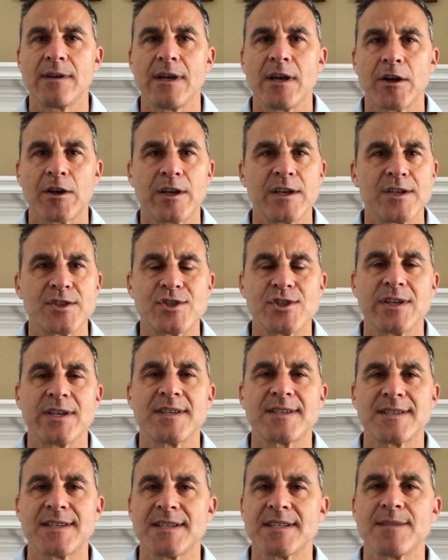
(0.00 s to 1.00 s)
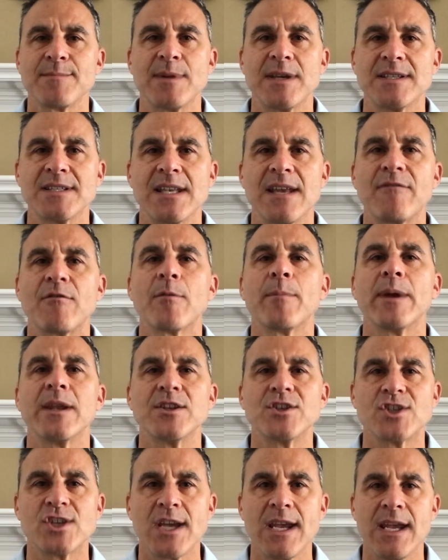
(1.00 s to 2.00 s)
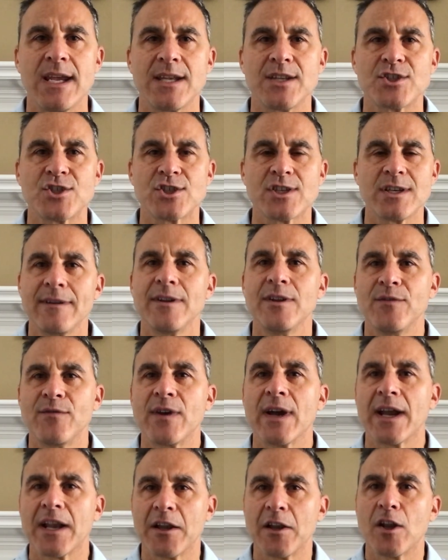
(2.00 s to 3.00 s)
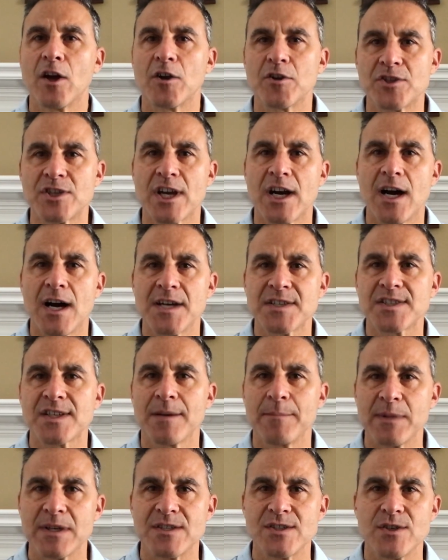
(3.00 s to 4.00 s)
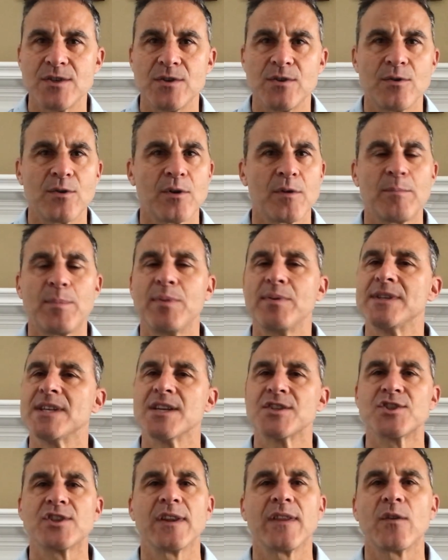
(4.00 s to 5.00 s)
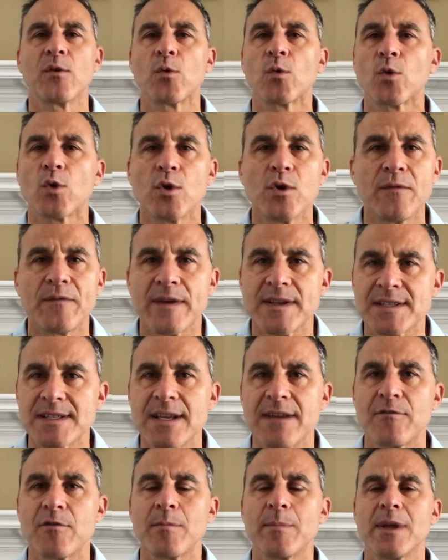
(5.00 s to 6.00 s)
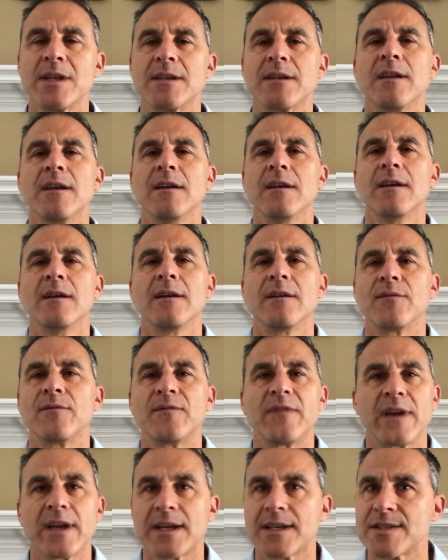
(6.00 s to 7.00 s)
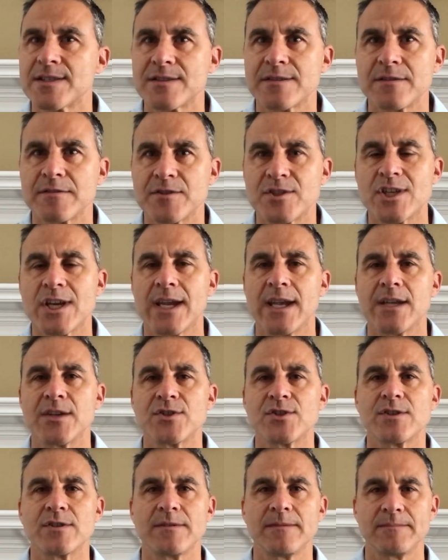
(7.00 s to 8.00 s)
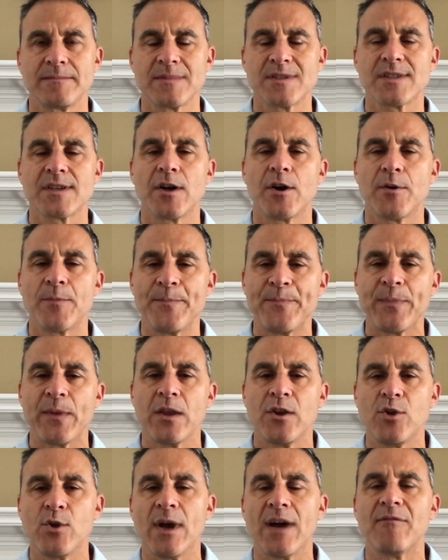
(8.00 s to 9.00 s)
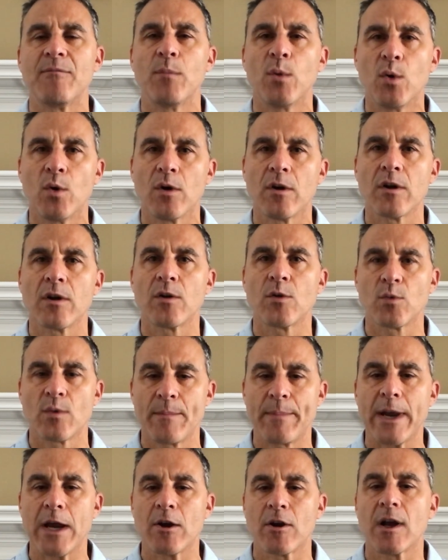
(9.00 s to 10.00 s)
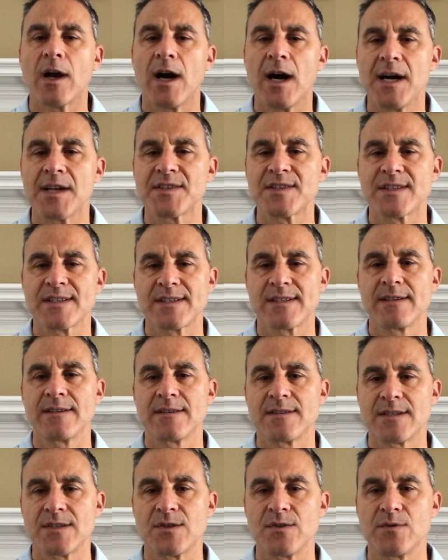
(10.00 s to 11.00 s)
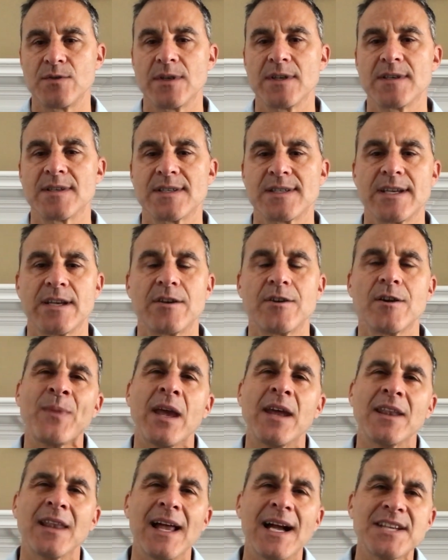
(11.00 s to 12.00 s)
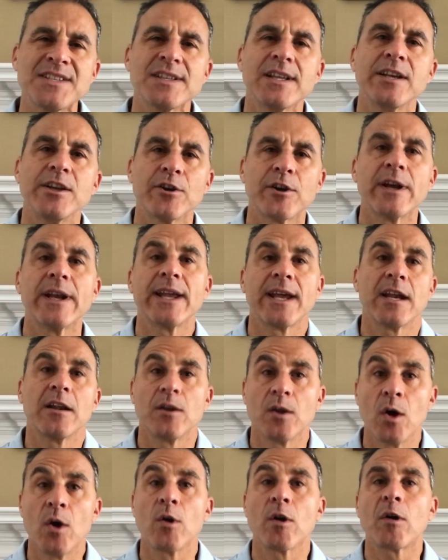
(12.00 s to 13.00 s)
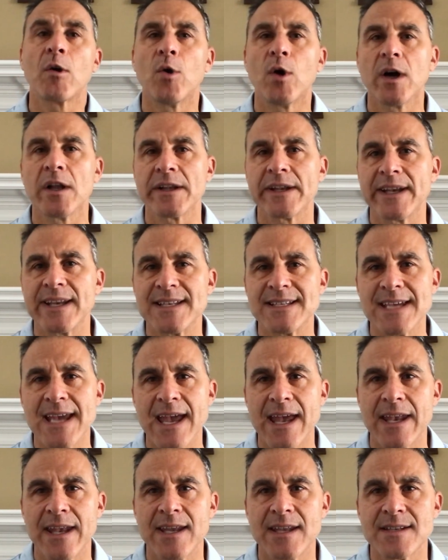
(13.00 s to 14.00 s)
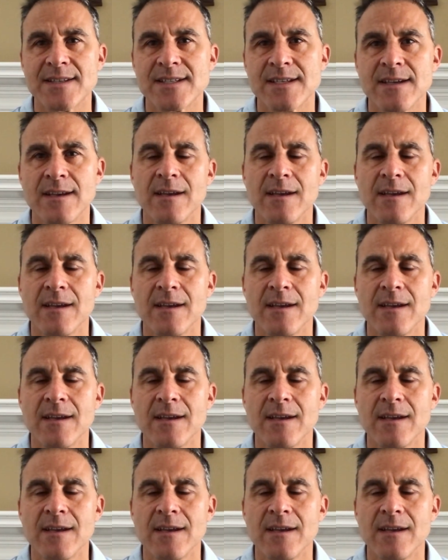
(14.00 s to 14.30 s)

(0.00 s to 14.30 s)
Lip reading: air conditioning system has never been changed, you've got a large cost coming to you, or potentially the roof has never been fixed or changed. So you have more repair costs to consider. And lastly, you're going to get a lower quality tenant.